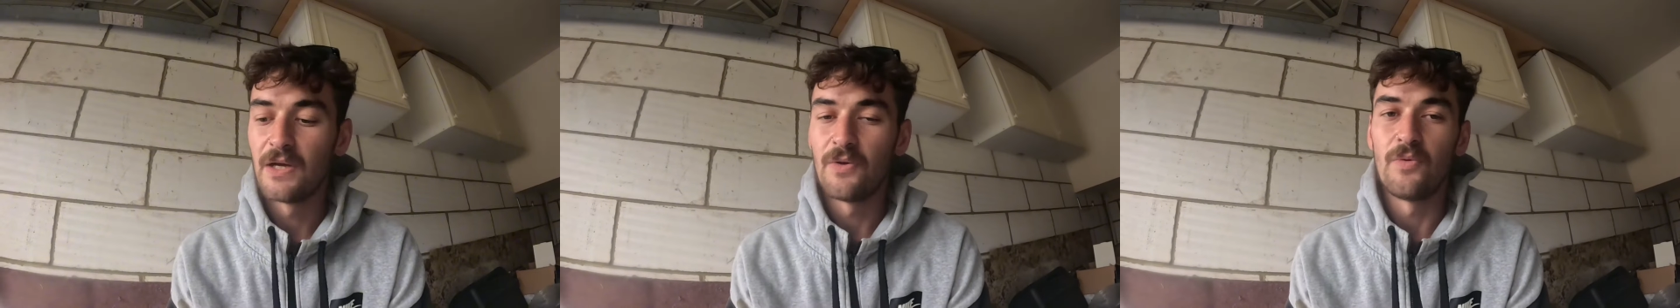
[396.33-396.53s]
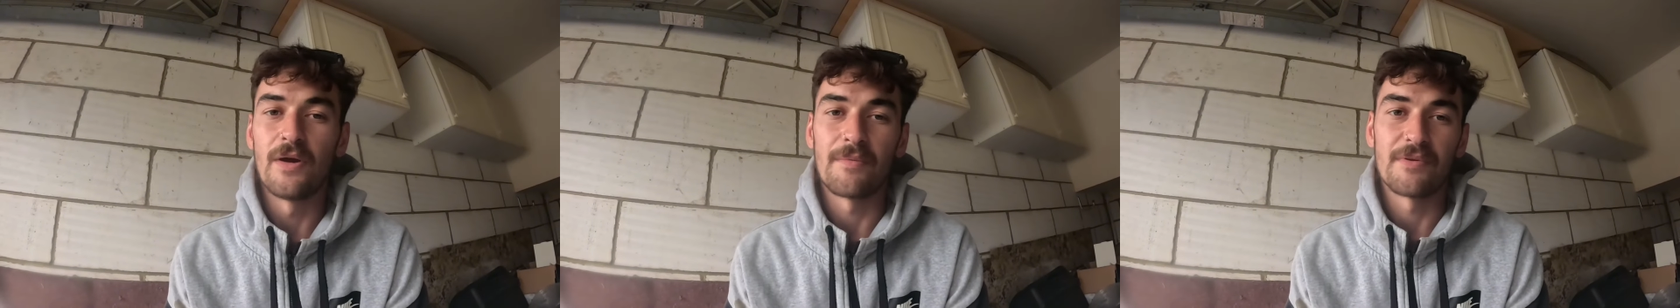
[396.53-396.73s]

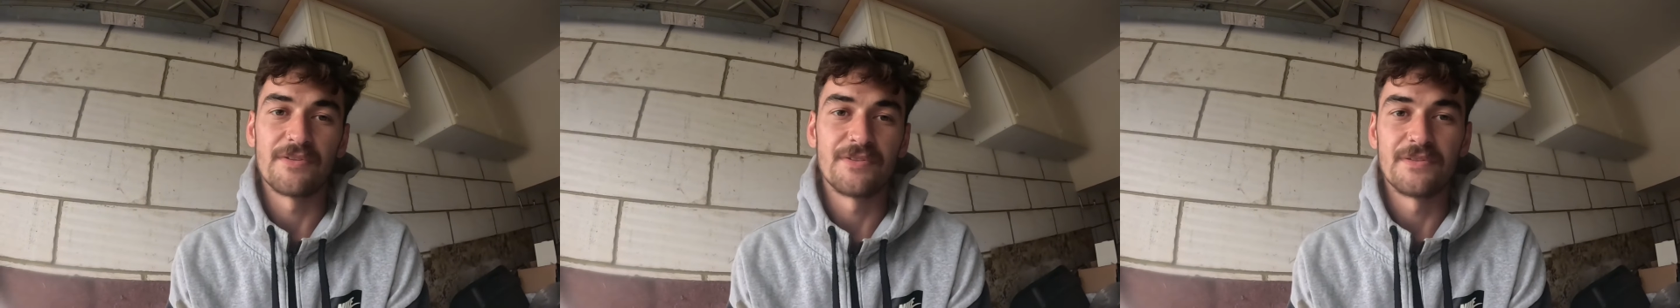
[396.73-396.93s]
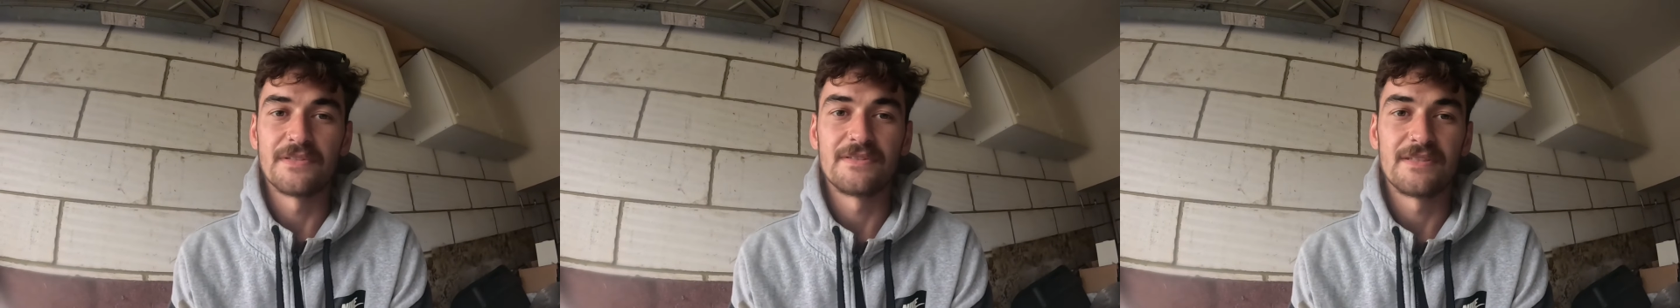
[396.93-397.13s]
what I'm going
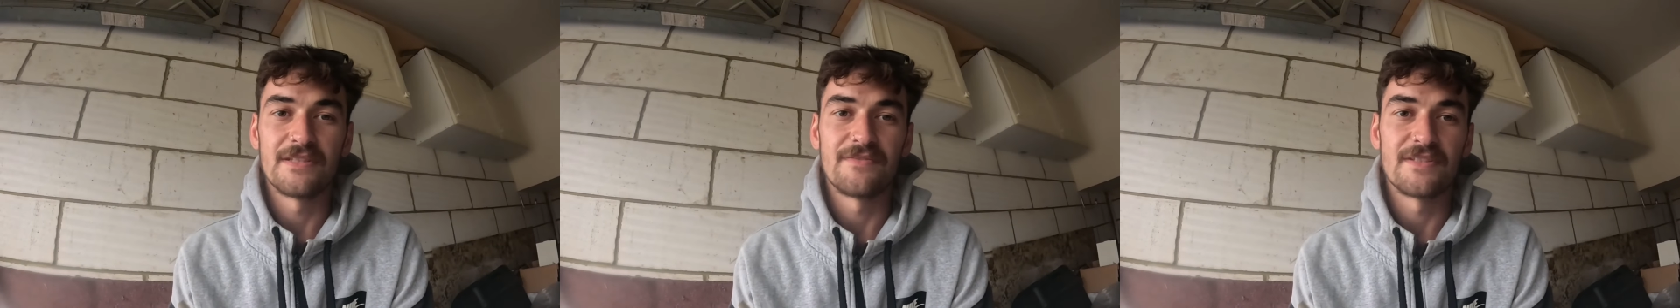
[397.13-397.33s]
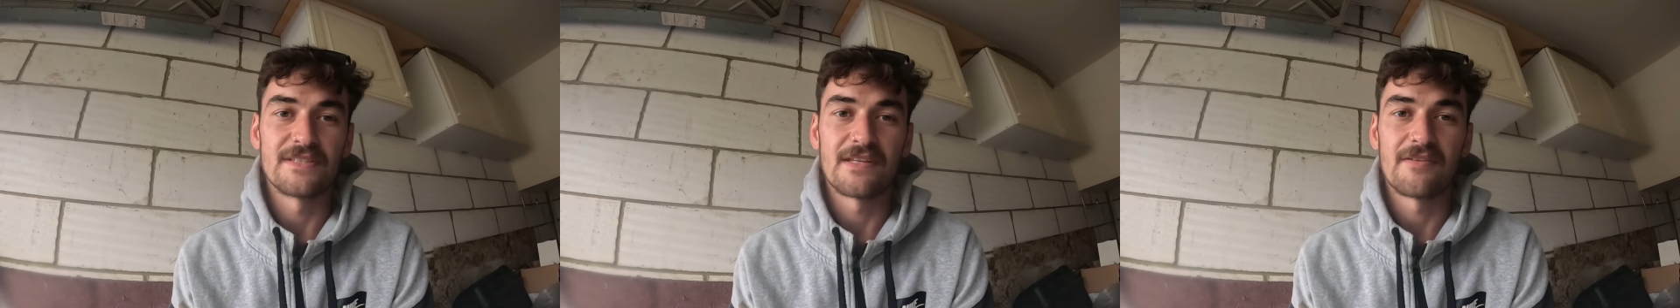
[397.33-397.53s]
to do is see if
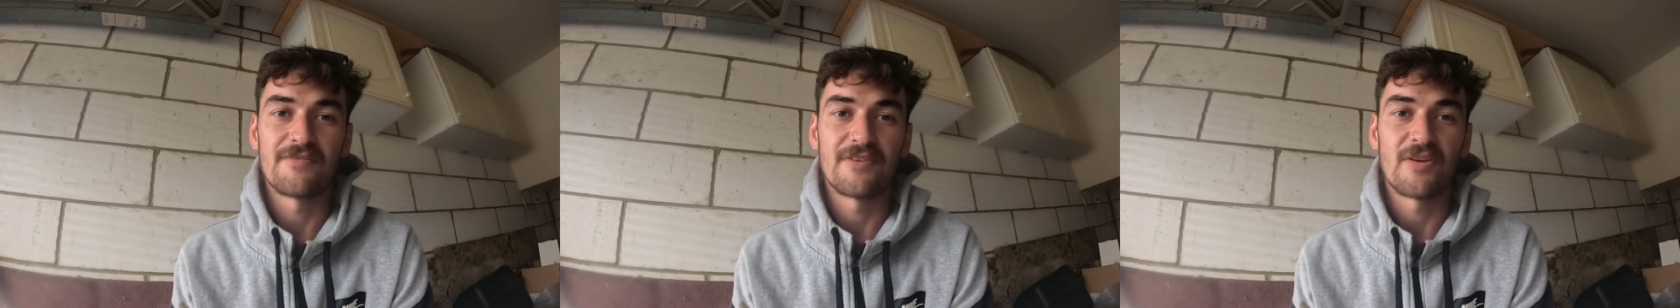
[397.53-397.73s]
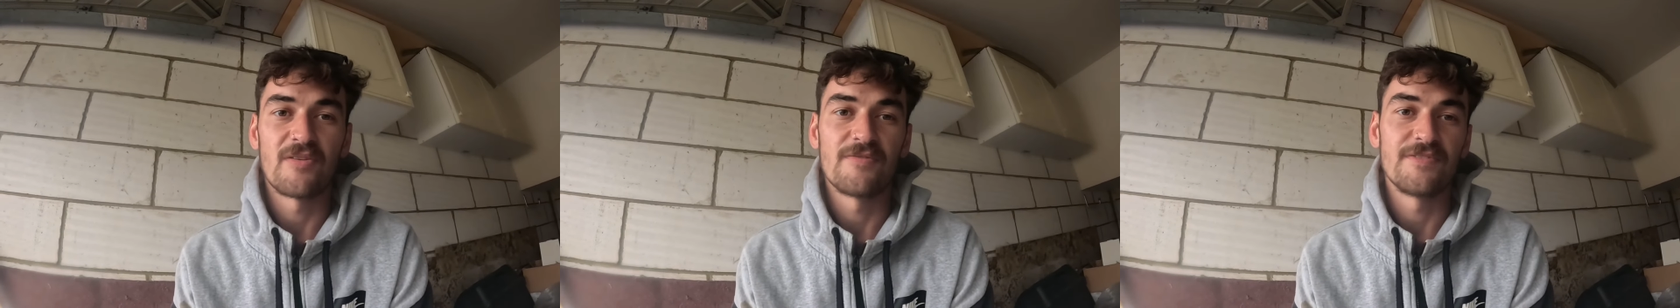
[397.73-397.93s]
there's
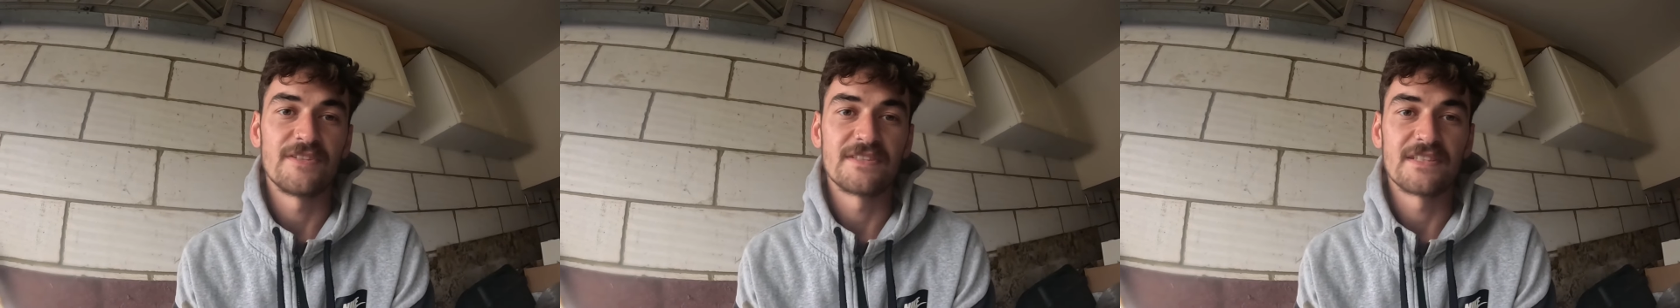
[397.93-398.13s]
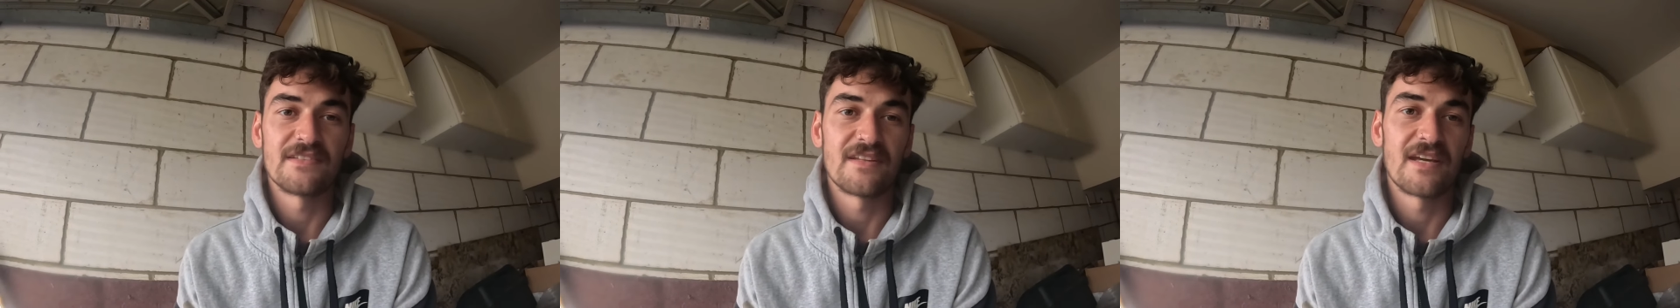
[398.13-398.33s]
anything
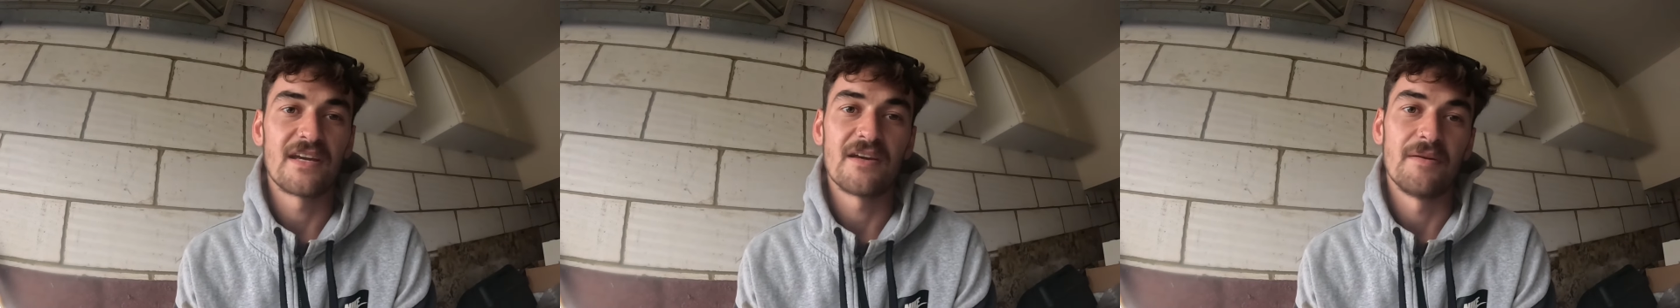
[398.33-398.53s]
obvious in there.